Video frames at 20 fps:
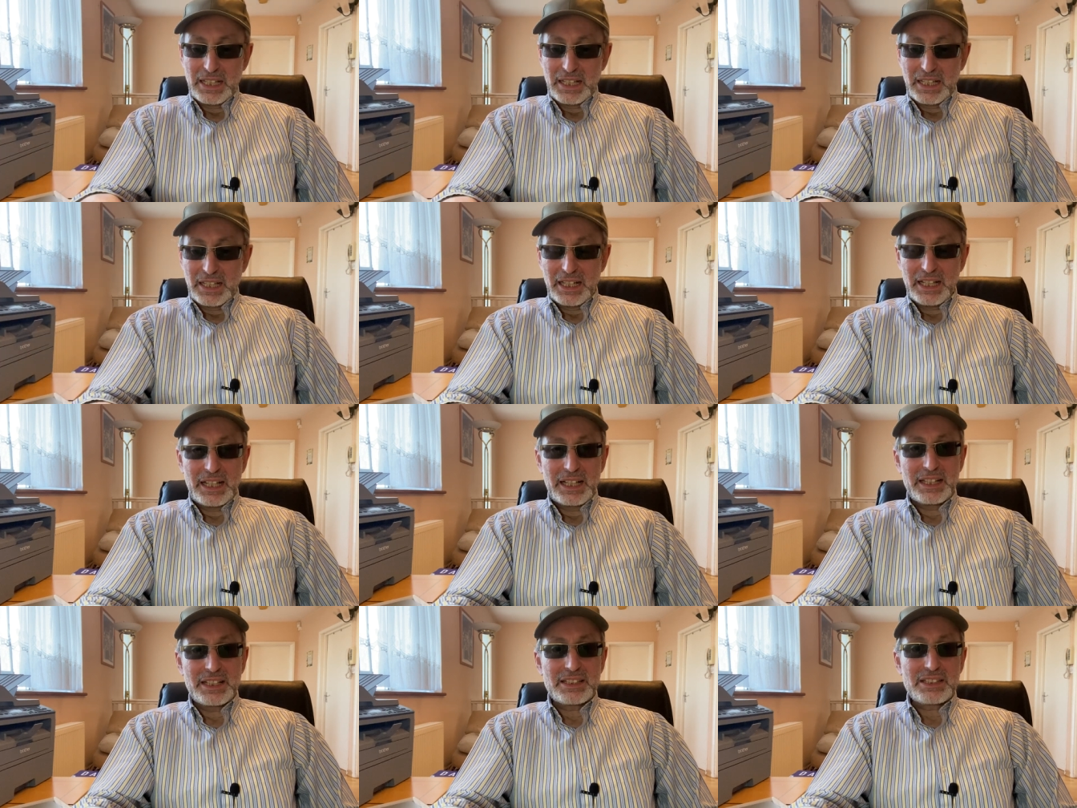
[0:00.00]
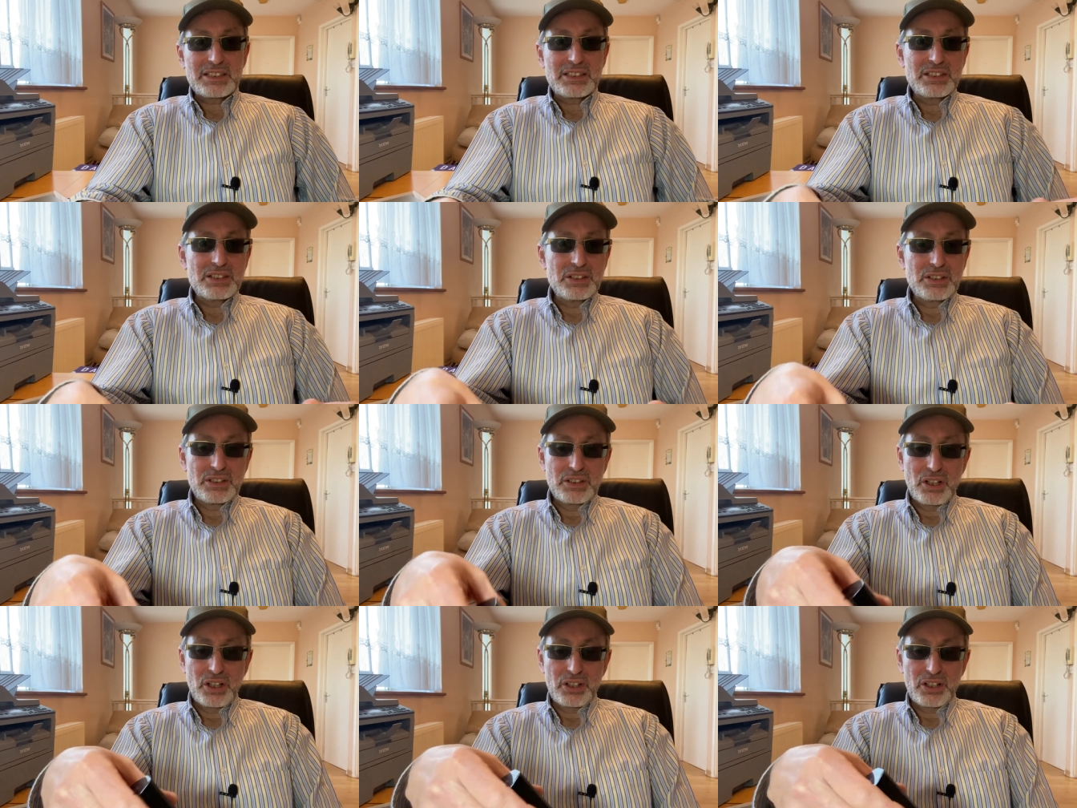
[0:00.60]
And it's
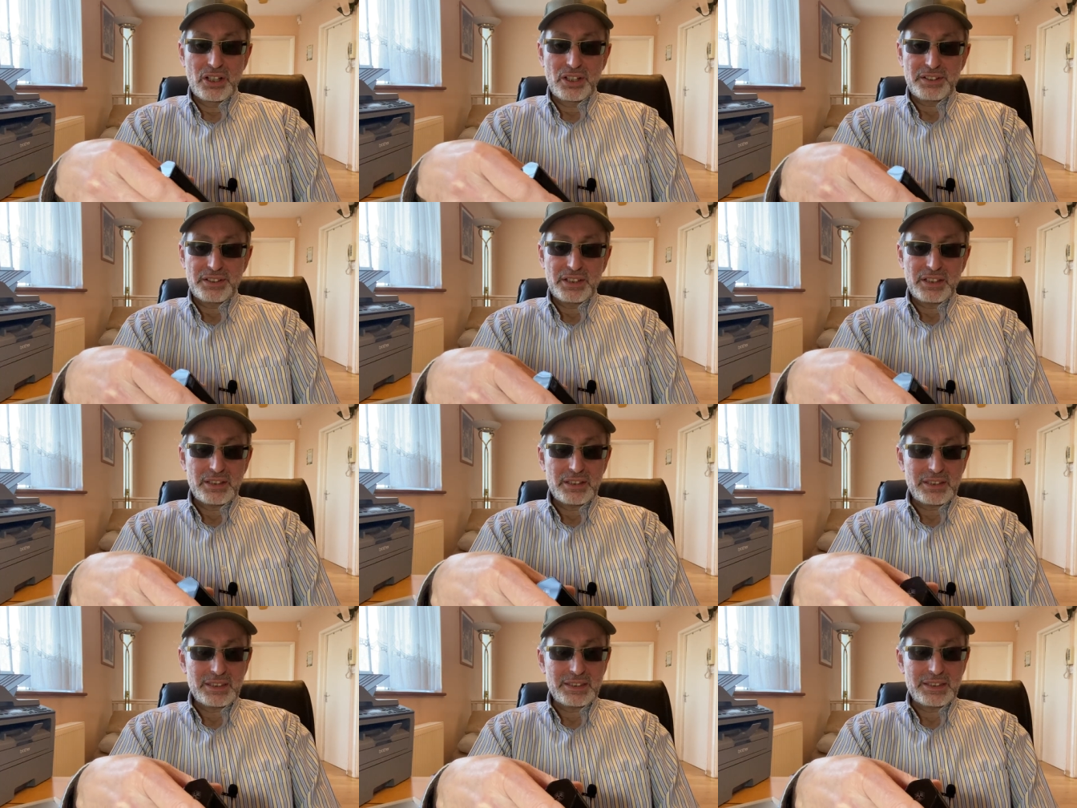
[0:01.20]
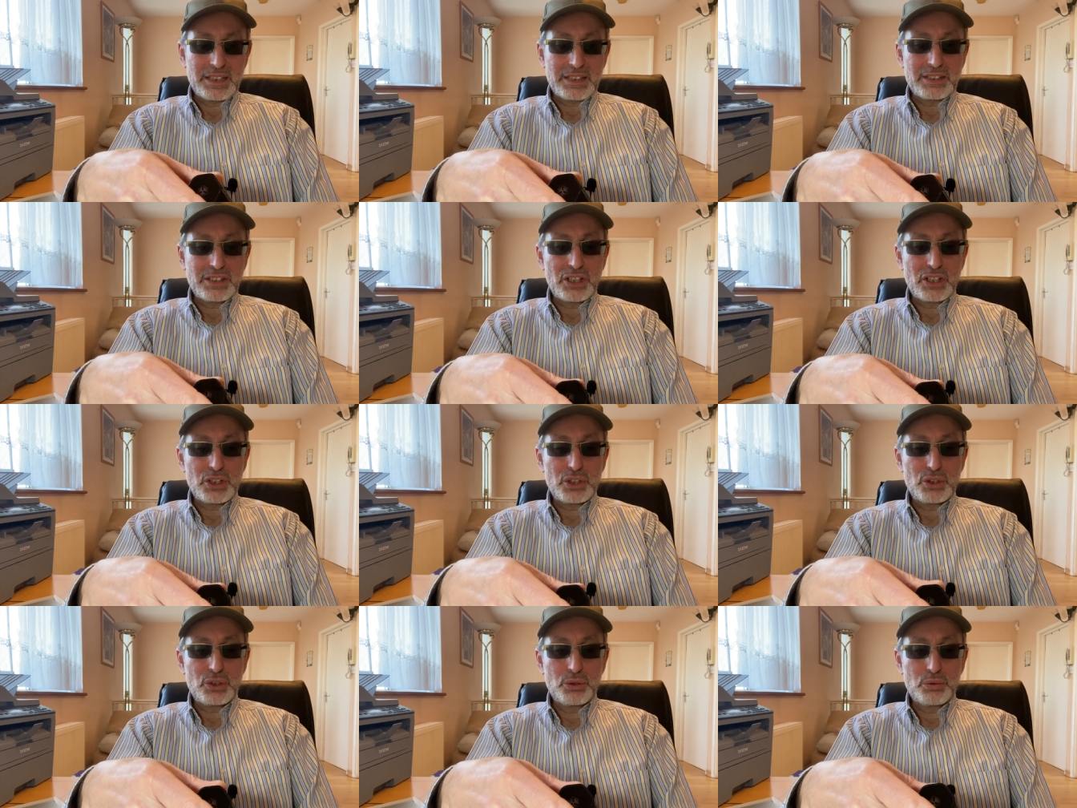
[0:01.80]
none other than the
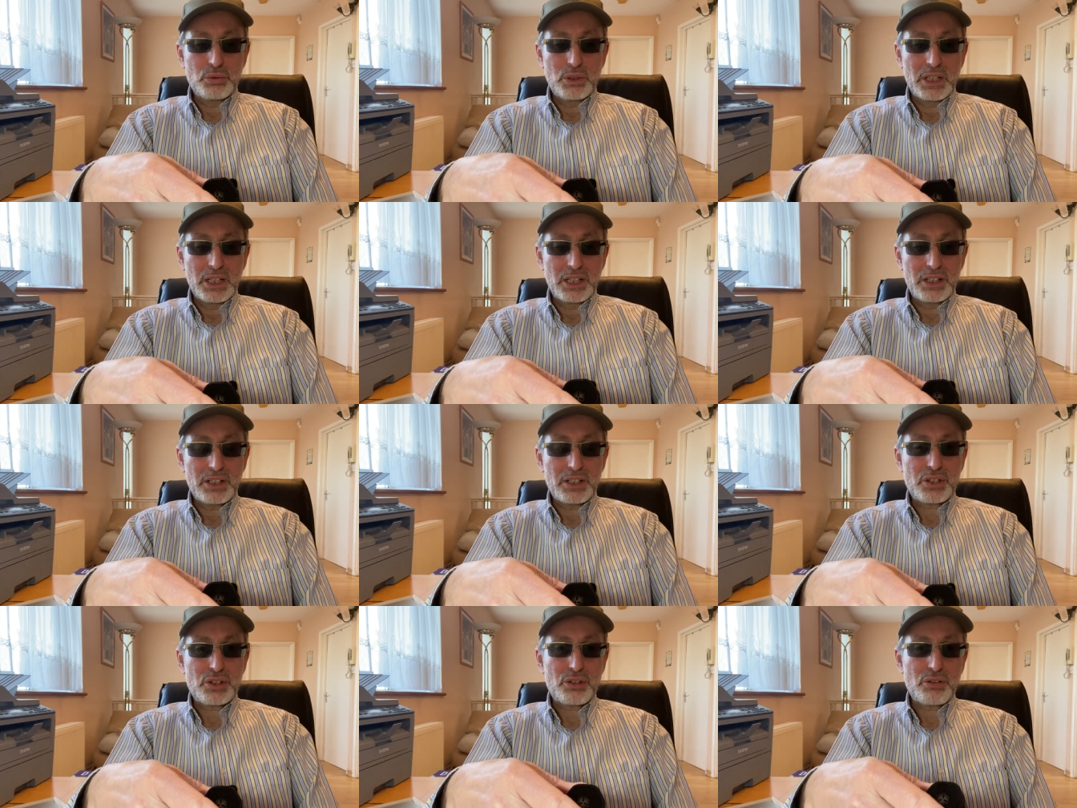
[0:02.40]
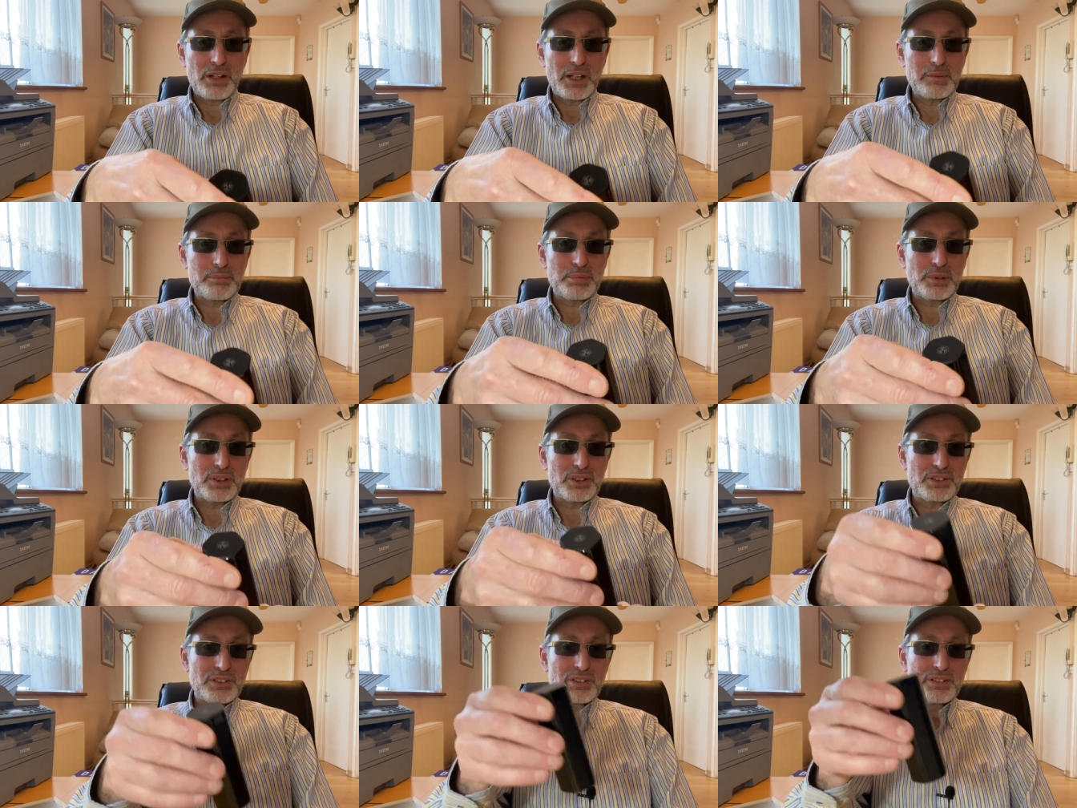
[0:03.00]
U L
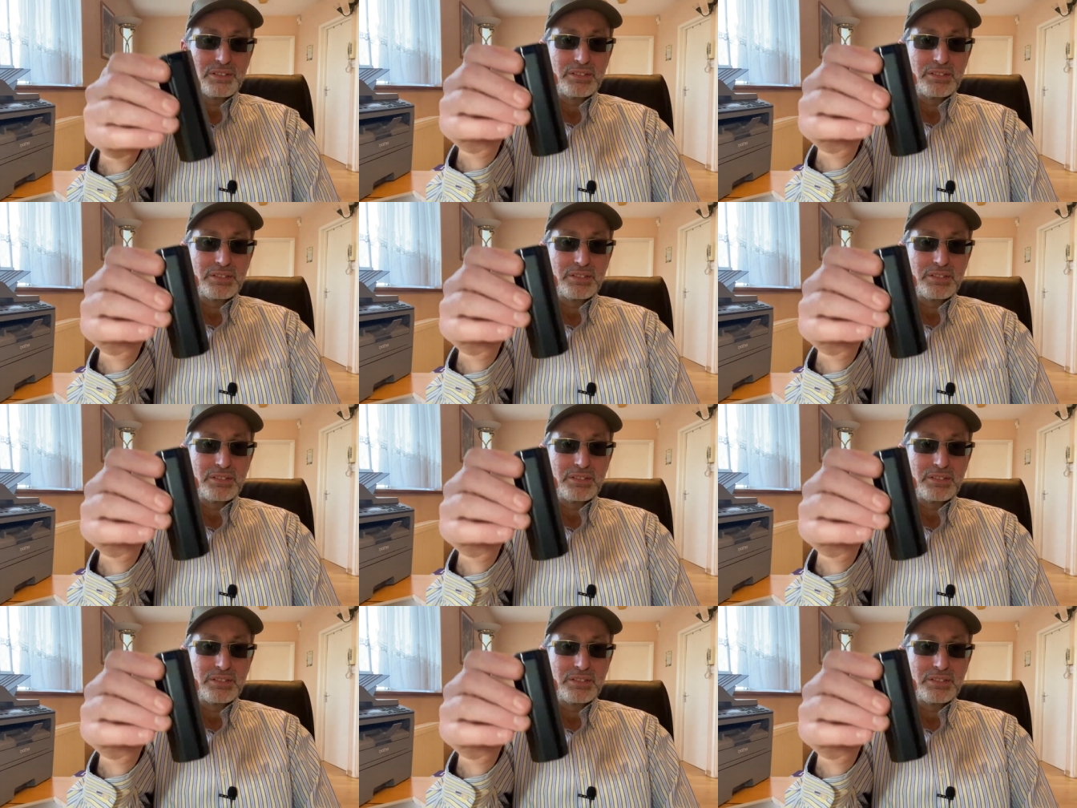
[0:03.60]
tripod